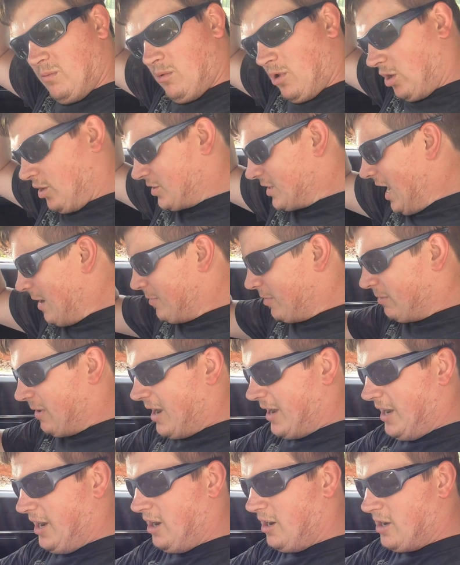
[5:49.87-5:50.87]
we'll stop it
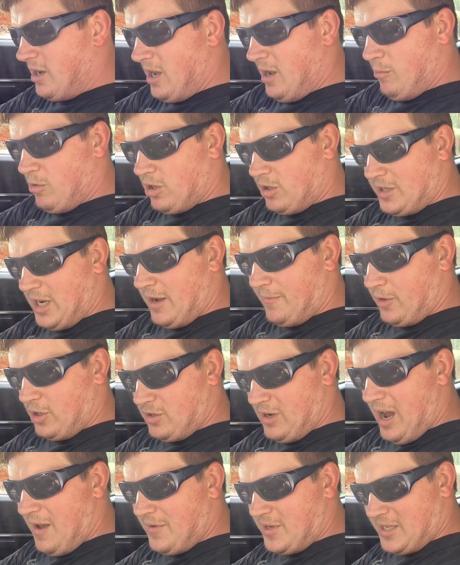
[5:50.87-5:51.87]
right here and we're going to take it for
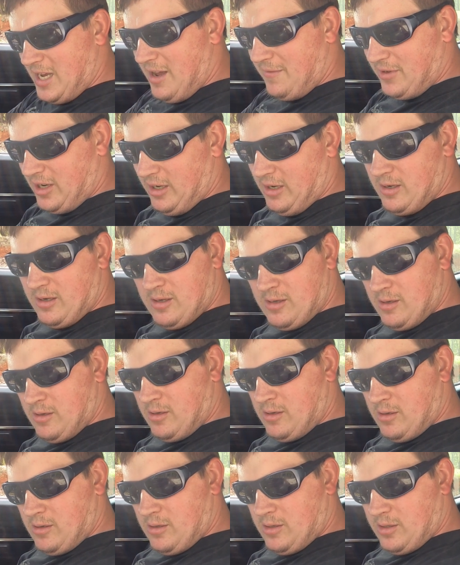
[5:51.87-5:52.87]
a drive this evening.
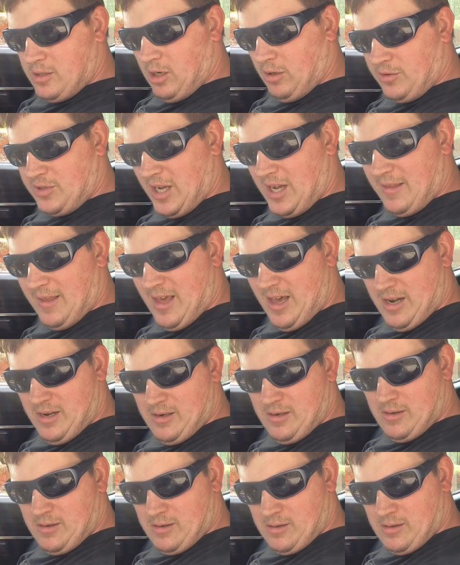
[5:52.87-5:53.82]
So see you then.